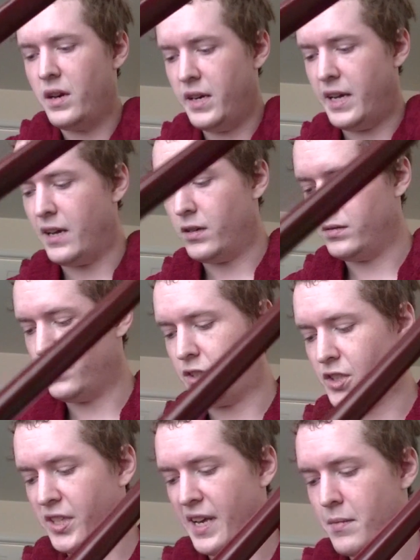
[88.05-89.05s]
Now,
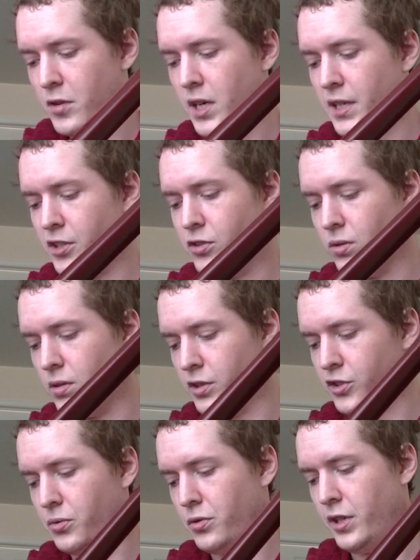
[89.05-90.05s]
samurai
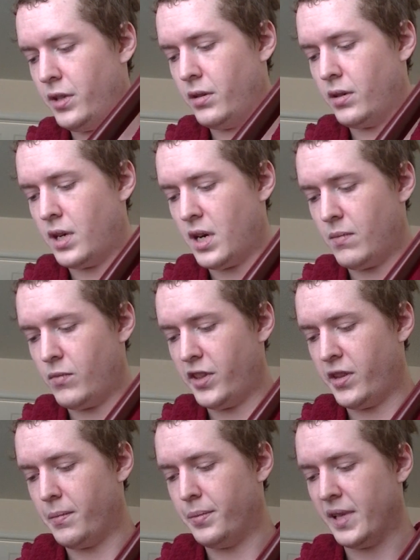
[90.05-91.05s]
swords will either come
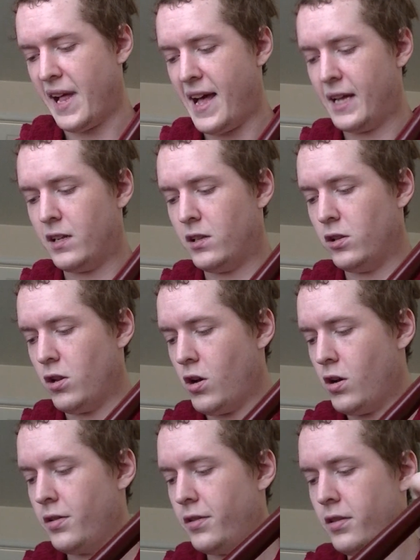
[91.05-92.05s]
with a black
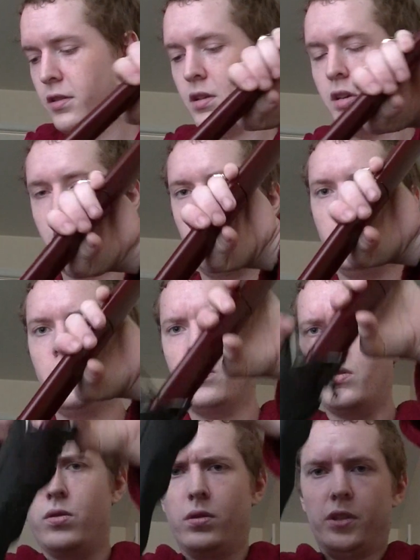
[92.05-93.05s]

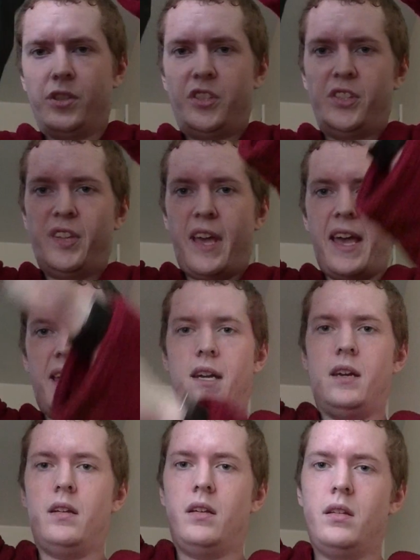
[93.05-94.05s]
cloth or a
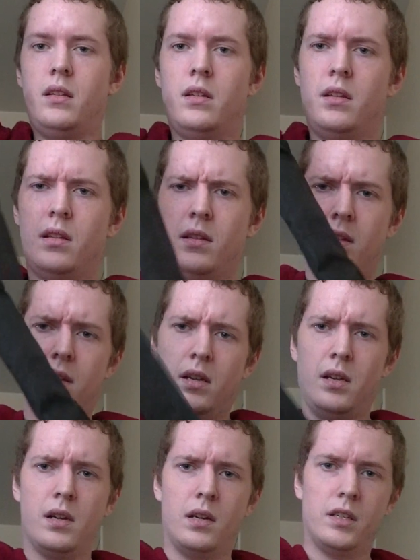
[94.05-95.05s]
stand.
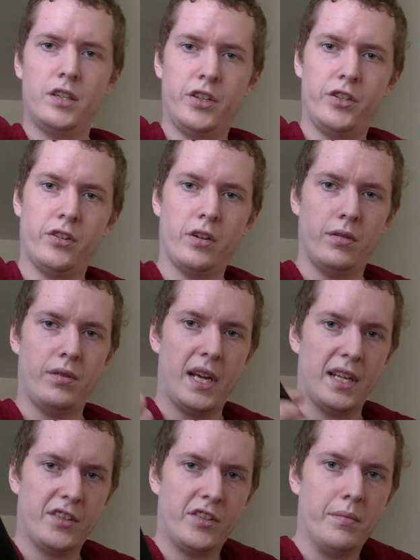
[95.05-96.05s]
So
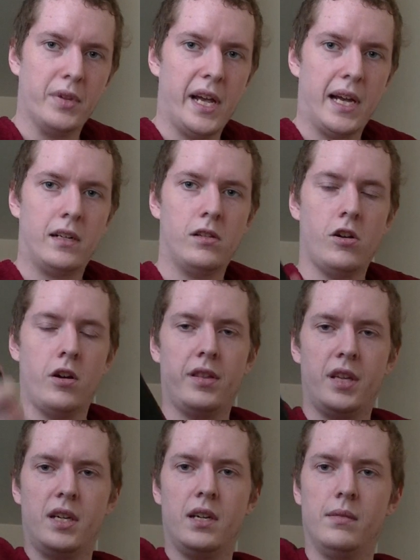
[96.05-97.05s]
that's the black
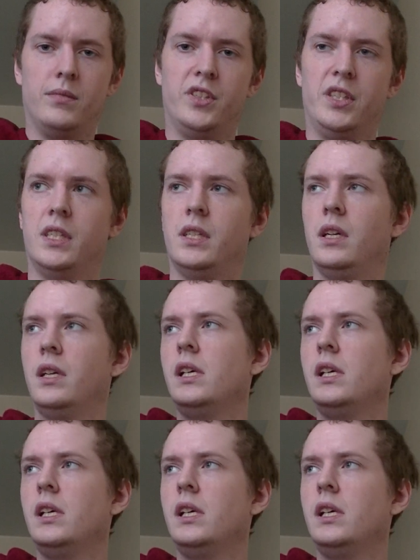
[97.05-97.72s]
cloth that comes in.